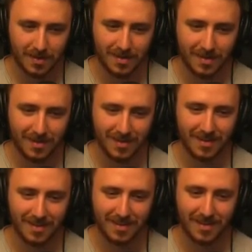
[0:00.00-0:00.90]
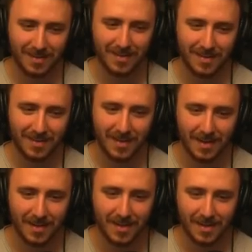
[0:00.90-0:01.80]

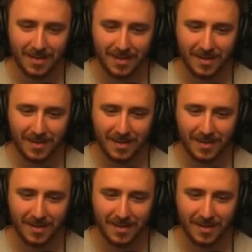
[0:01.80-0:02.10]
(silence)